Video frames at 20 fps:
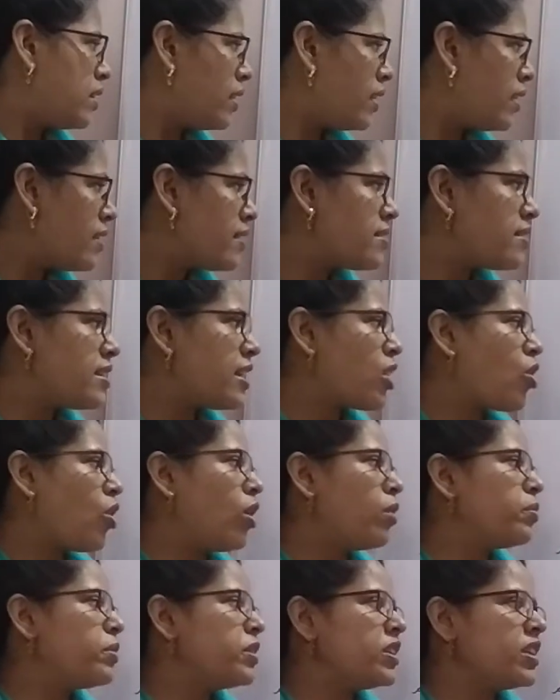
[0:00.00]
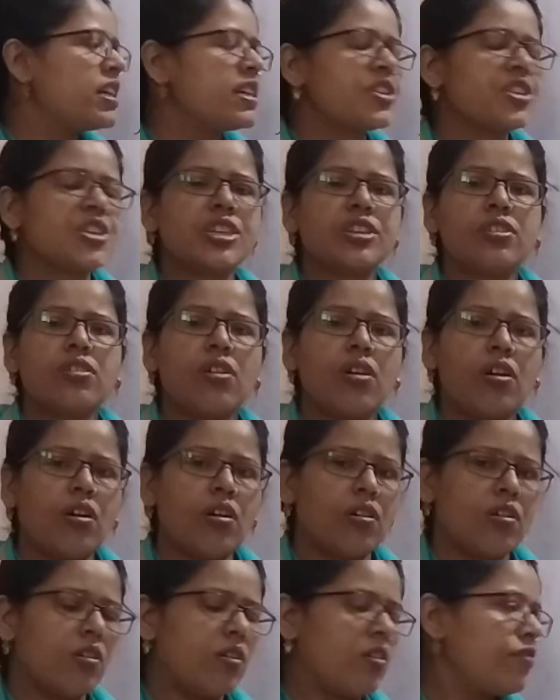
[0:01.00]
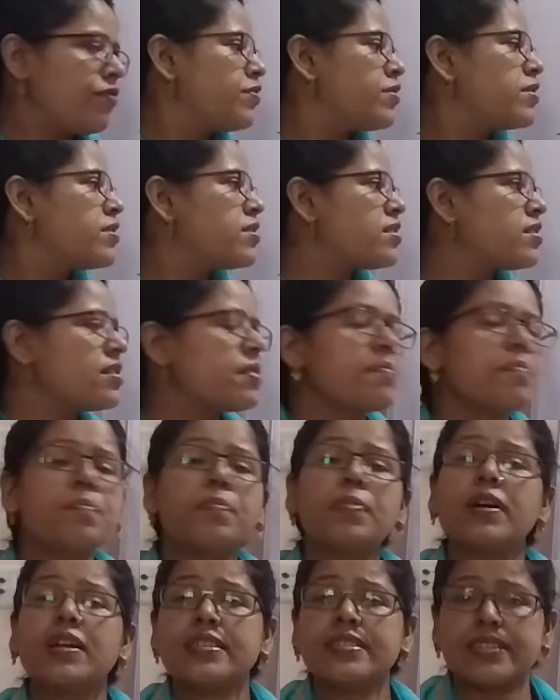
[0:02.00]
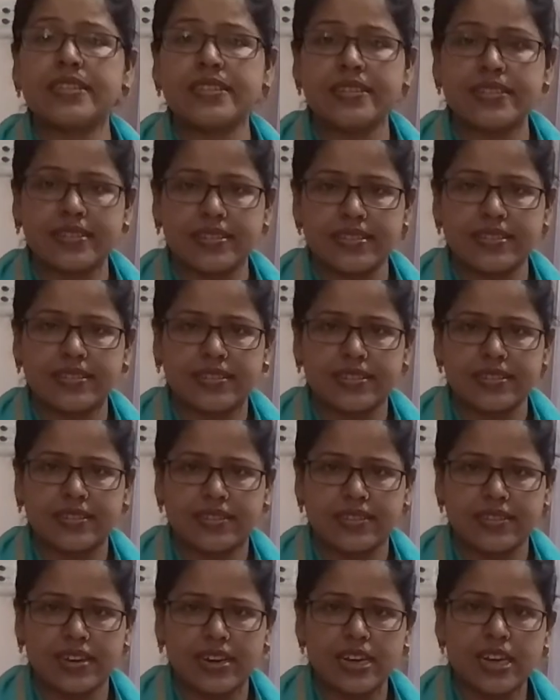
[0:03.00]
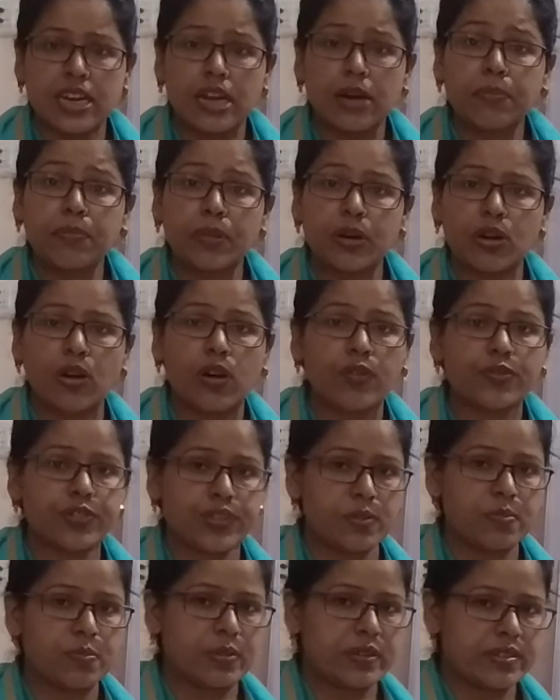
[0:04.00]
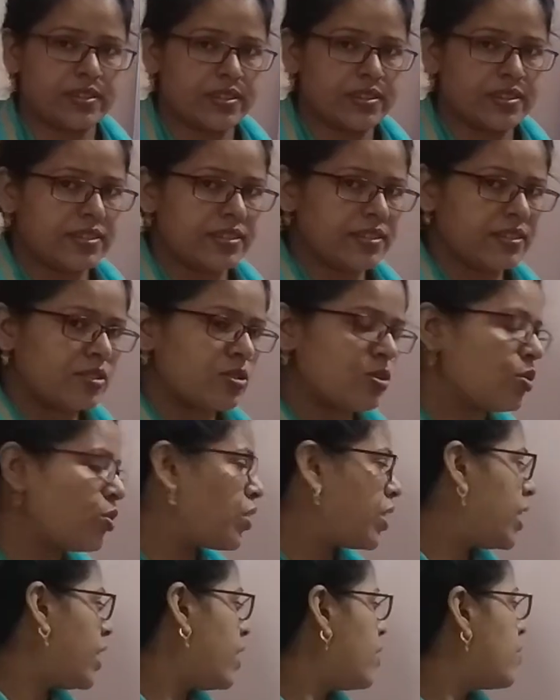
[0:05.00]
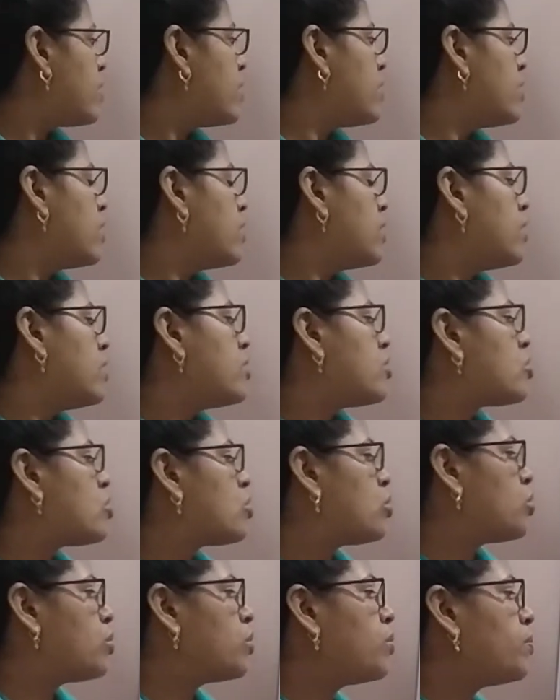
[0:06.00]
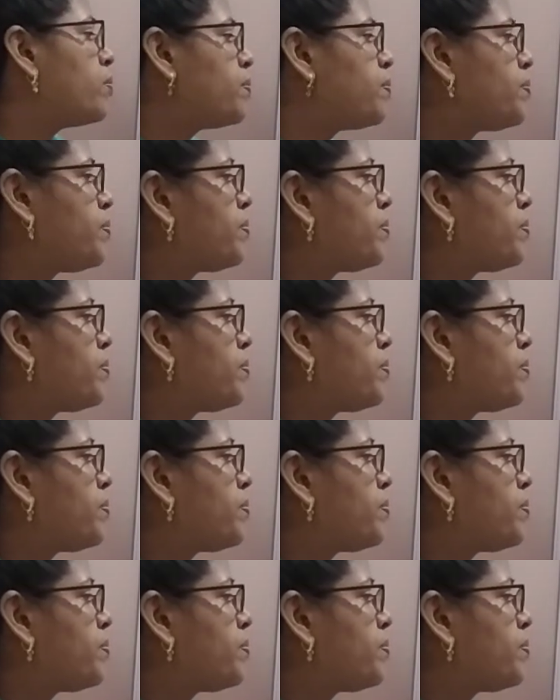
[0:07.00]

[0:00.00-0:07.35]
is the combination of simple sentences, a number of simple sentences. Okay, so